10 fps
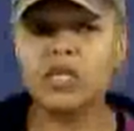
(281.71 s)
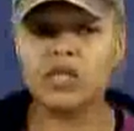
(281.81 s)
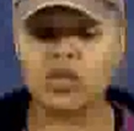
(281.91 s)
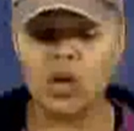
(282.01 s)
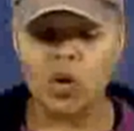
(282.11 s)

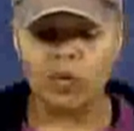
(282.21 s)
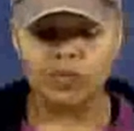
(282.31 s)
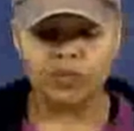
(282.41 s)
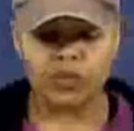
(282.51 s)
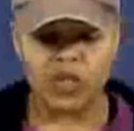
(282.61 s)
And so
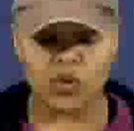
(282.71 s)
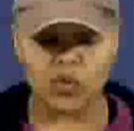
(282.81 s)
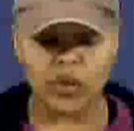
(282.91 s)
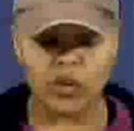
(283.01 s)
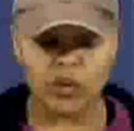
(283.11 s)
it's
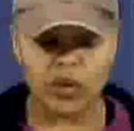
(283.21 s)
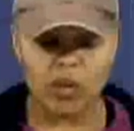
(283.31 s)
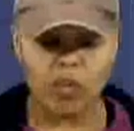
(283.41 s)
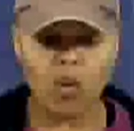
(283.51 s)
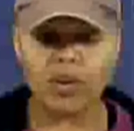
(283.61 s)
really, really
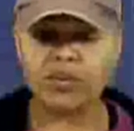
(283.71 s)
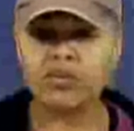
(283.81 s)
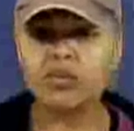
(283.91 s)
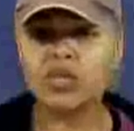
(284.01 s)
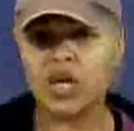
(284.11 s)

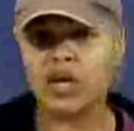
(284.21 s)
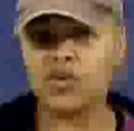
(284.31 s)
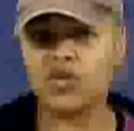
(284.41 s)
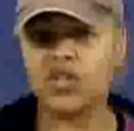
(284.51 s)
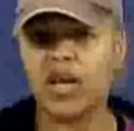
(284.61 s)
important to
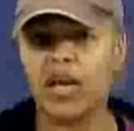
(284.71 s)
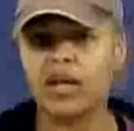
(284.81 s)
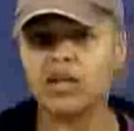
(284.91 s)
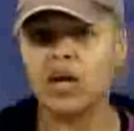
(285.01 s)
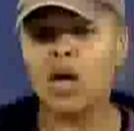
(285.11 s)

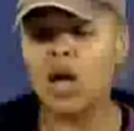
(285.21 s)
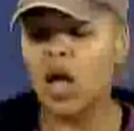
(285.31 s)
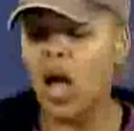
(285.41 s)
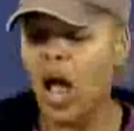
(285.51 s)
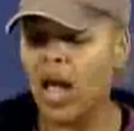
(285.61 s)
understand.
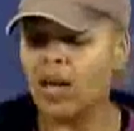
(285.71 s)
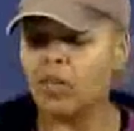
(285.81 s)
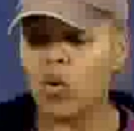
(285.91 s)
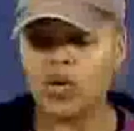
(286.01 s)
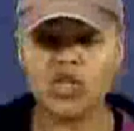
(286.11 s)
I am
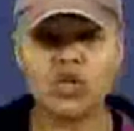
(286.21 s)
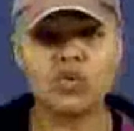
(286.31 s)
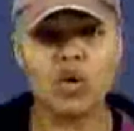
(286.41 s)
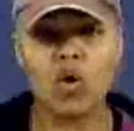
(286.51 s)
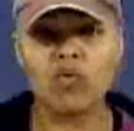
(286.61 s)
going to
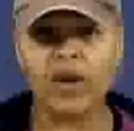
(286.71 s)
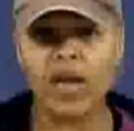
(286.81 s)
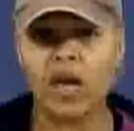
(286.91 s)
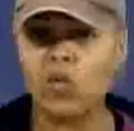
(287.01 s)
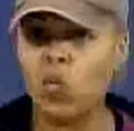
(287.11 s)
shoot the
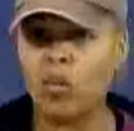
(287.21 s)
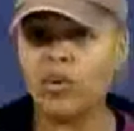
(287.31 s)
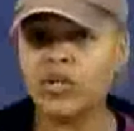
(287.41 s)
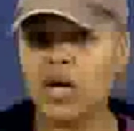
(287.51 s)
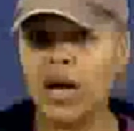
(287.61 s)
overhead one
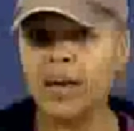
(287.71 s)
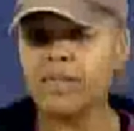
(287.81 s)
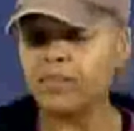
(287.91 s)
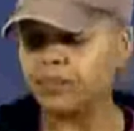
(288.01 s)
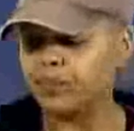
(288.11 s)
more
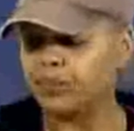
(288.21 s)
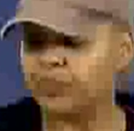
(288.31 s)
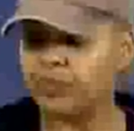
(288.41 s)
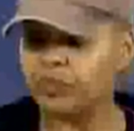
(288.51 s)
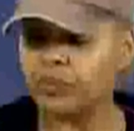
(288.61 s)
time,
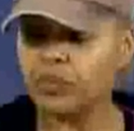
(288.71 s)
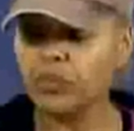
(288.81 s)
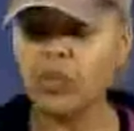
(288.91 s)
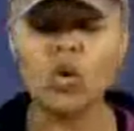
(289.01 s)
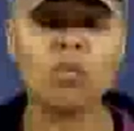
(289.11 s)

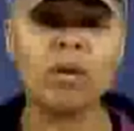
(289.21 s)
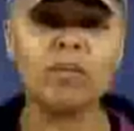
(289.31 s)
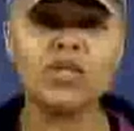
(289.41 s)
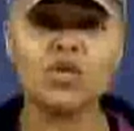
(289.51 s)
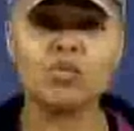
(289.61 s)
or
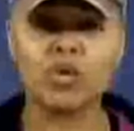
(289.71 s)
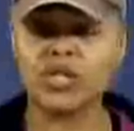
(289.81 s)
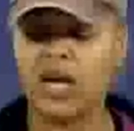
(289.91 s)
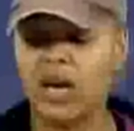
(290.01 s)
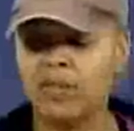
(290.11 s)
maybe 2 more
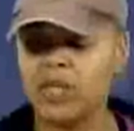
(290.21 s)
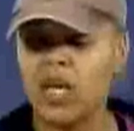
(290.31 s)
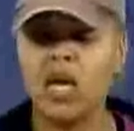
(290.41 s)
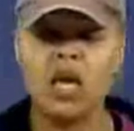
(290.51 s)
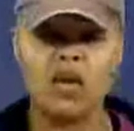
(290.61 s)
times.
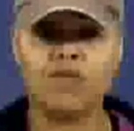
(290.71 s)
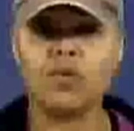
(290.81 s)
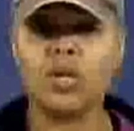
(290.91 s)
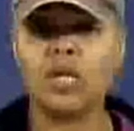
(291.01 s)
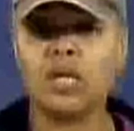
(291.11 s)
If
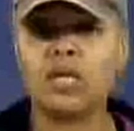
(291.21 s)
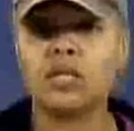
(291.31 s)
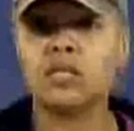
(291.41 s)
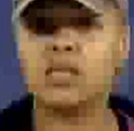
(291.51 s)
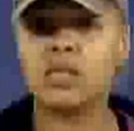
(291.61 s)
you need any
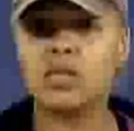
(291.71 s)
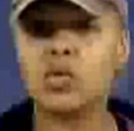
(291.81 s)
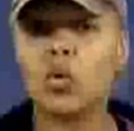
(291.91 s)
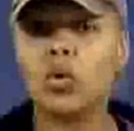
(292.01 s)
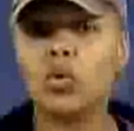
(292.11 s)

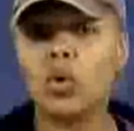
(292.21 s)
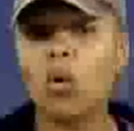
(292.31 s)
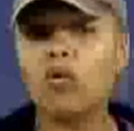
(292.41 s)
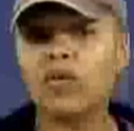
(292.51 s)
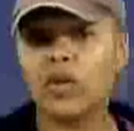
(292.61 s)
assistance, or you
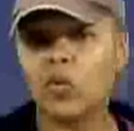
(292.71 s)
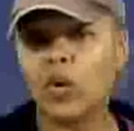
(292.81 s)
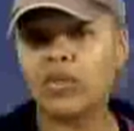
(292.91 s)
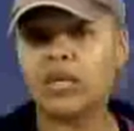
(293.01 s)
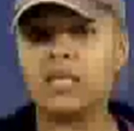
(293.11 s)
know of
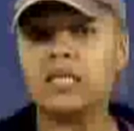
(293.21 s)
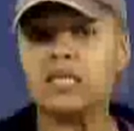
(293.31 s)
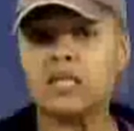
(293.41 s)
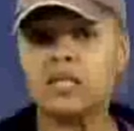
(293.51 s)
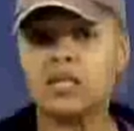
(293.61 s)
anyone that
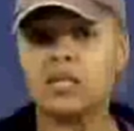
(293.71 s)
needs any